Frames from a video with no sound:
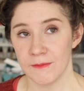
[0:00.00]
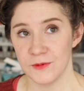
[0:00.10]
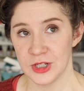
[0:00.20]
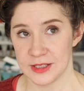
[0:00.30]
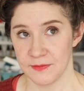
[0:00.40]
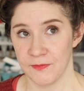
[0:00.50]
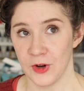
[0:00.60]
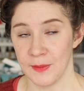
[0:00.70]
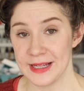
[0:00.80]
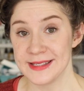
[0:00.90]
just
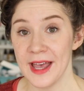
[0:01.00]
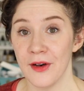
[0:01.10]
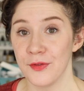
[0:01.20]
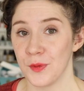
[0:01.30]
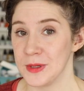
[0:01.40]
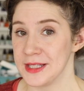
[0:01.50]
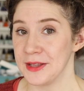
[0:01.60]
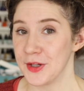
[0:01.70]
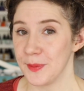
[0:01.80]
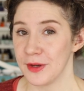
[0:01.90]
for myself, was a
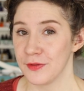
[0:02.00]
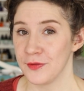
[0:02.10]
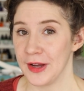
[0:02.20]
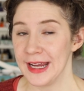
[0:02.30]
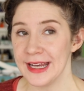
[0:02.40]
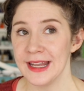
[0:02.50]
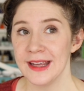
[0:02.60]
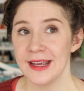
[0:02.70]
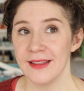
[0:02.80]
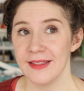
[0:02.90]
little bit afraid
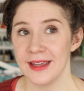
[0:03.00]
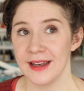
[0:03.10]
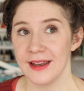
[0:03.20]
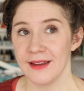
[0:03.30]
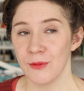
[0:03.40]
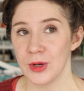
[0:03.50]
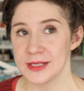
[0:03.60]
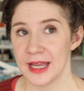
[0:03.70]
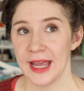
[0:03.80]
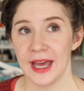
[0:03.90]
that
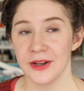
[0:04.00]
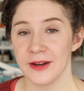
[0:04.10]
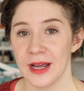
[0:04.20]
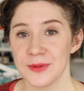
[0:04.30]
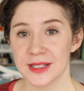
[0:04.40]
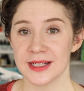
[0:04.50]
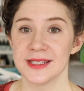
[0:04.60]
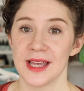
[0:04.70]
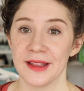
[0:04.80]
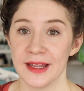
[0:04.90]
once I had her, I was going to
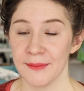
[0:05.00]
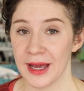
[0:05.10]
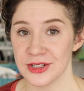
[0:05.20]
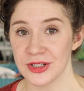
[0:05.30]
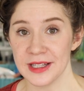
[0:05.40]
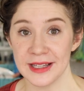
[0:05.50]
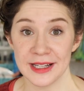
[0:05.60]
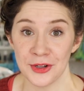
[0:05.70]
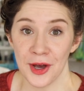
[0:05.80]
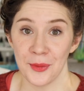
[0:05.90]
suddenly magically
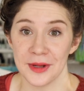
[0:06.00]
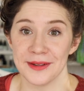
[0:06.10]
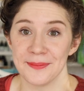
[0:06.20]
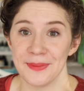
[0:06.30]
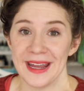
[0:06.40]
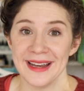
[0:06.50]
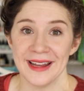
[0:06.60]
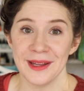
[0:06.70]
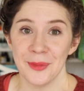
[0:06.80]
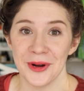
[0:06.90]
like not want to paint
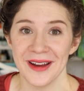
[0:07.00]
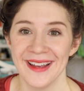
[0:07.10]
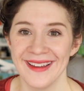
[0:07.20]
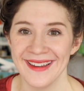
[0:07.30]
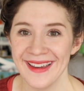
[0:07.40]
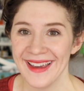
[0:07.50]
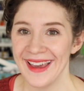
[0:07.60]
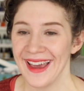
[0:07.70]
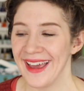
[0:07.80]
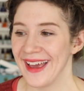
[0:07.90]
anymore
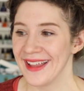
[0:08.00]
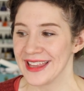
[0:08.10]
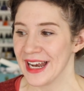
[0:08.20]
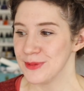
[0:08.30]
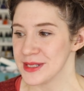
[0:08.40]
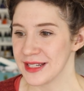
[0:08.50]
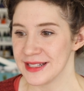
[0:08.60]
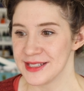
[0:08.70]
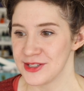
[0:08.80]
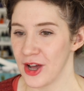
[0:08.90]
and that I was going to
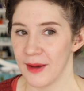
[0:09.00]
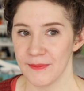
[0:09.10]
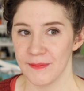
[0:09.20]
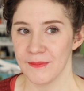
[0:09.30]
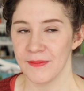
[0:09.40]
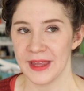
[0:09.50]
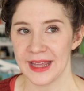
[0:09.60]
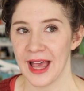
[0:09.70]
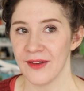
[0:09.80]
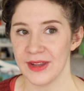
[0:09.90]
stop
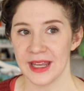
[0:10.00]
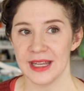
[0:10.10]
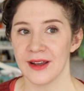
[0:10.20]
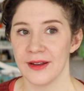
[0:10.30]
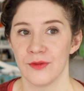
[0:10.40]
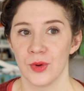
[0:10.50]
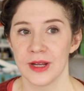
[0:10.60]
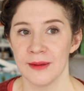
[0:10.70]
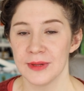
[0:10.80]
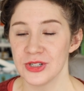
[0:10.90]
like having any kind of
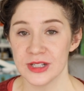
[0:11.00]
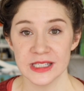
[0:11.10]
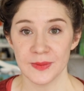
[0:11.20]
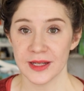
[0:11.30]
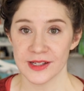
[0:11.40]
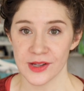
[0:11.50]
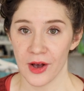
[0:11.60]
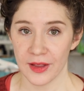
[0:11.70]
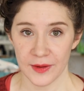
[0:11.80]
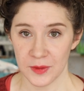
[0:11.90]
work ambitions because
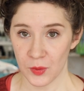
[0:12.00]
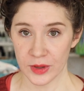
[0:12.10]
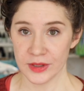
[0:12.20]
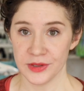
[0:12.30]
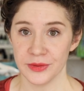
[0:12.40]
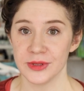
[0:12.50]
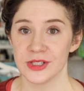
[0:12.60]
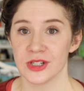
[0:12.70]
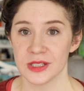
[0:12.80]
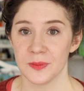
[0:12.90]
all I would want to do is
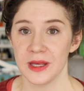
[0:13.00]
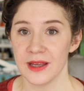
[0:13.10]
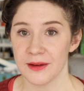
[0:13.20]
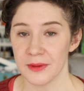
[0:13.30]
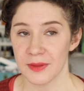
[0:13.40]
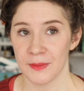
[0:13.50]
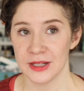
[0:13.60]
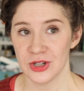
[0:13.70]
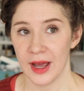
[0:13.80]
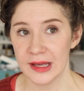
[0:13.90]
just be with my
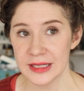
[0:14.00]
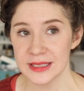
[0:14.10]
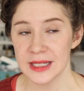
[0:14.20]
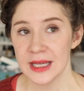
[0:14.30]
child.